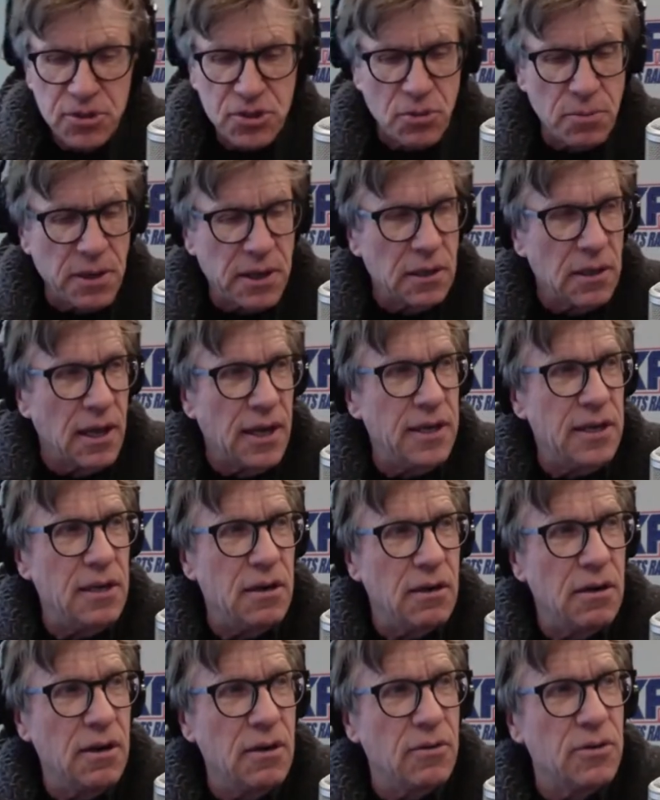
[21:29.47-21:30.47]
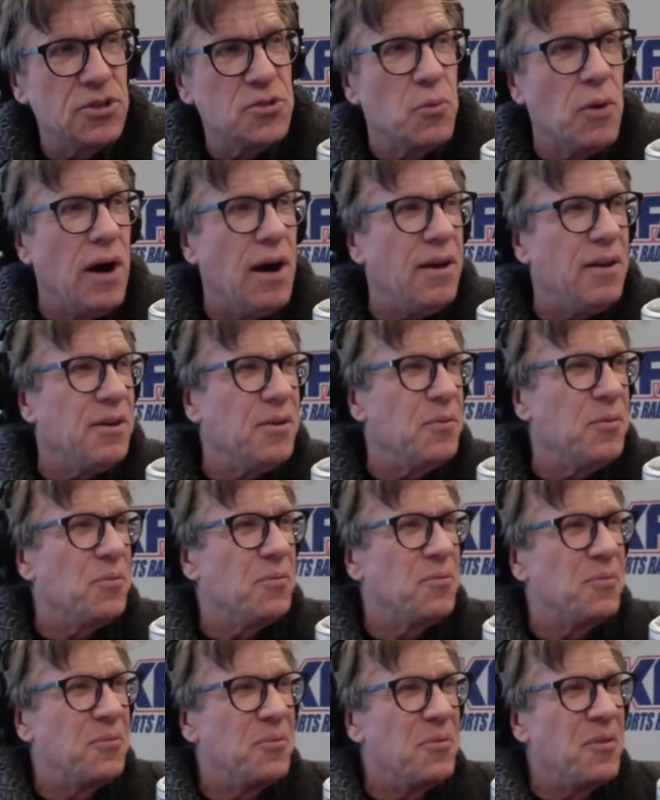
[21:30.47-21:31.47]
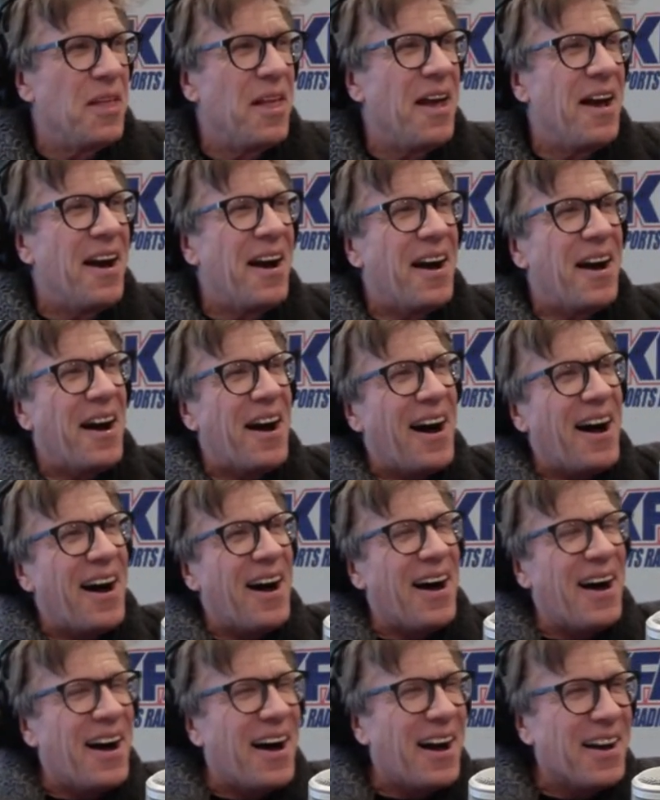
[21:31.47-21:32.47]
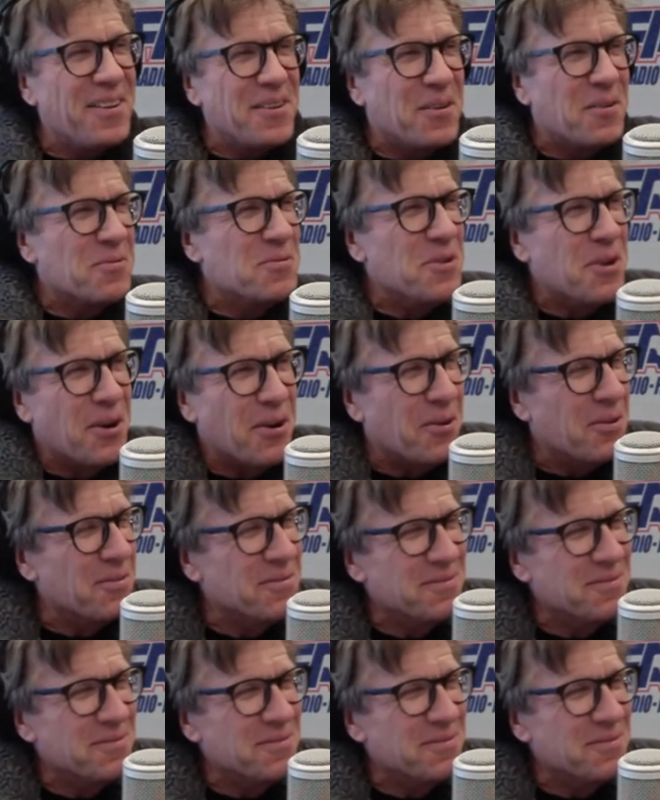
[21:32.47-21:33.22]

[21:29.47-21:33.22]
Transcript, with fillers: Mr. Micheletti are here as well. Why is it Box in the Box all of I a sudden?